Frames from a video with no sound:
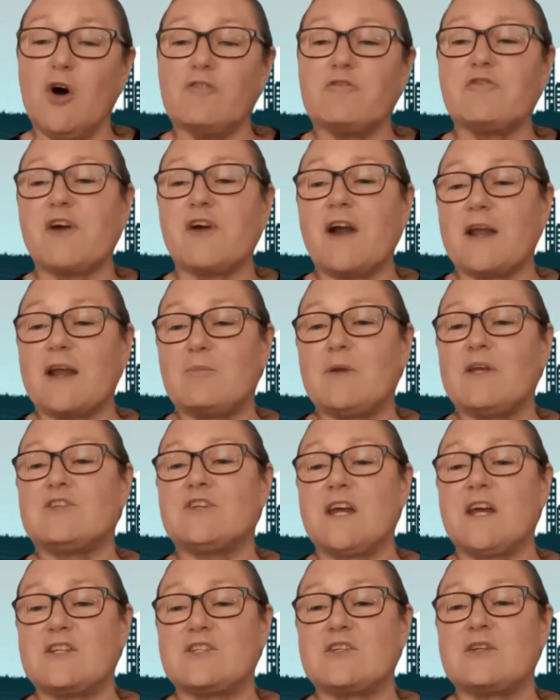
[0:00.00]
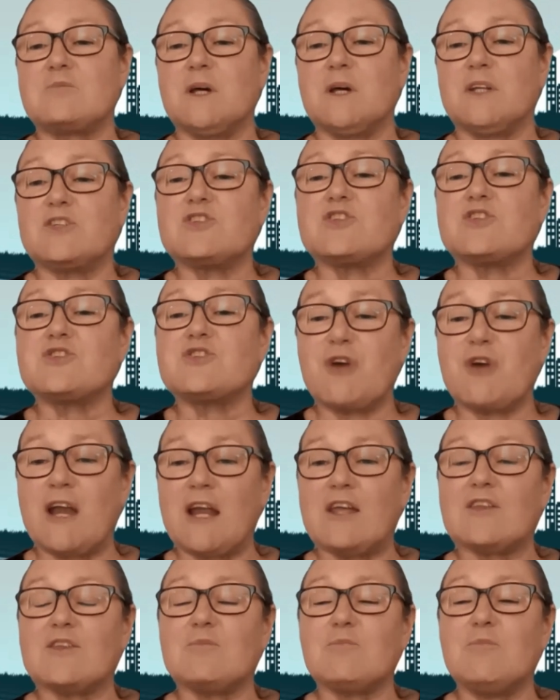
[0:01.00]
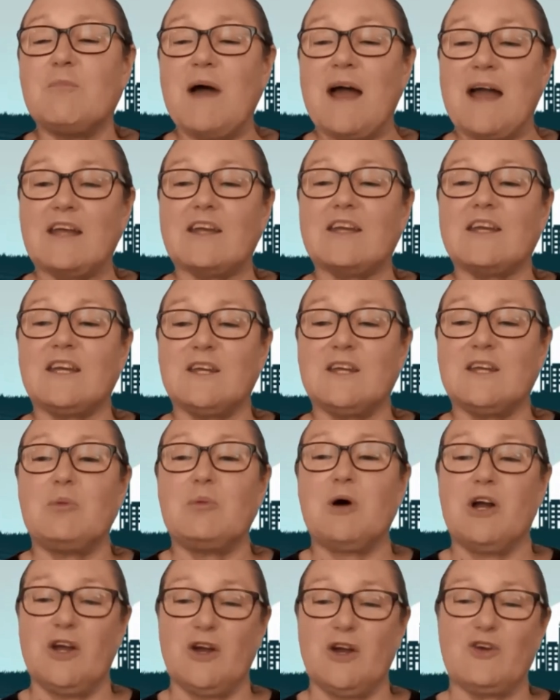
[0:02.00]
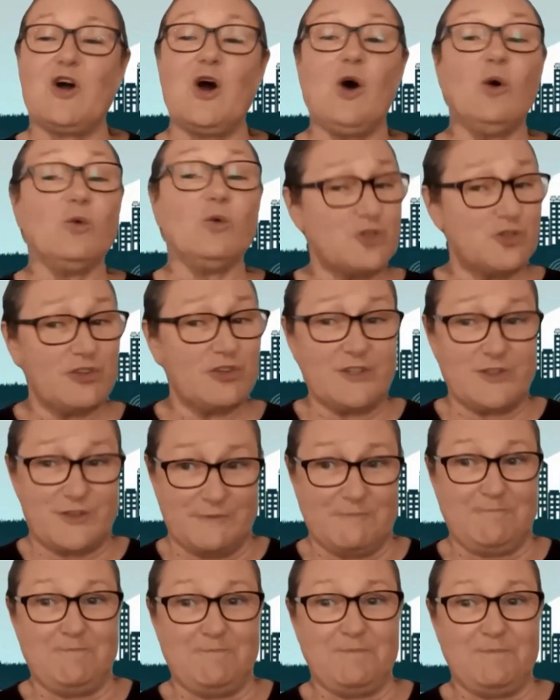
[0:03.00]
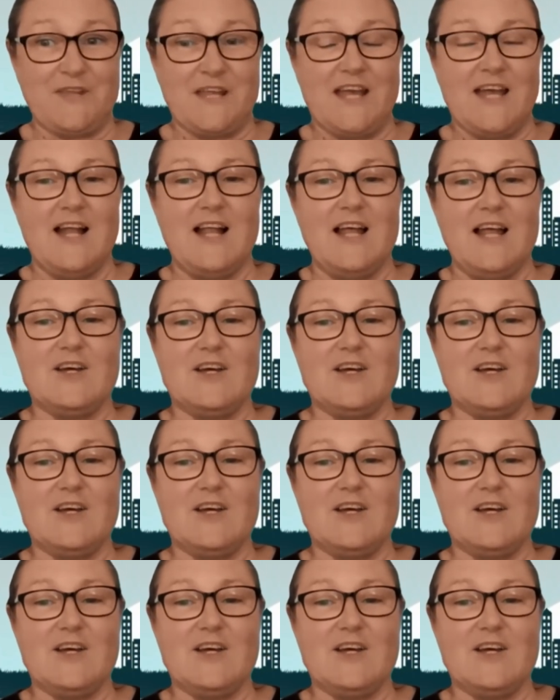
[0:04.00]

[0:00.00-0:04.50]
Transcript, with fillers: not fragmentation, but strength back in bioculturalism.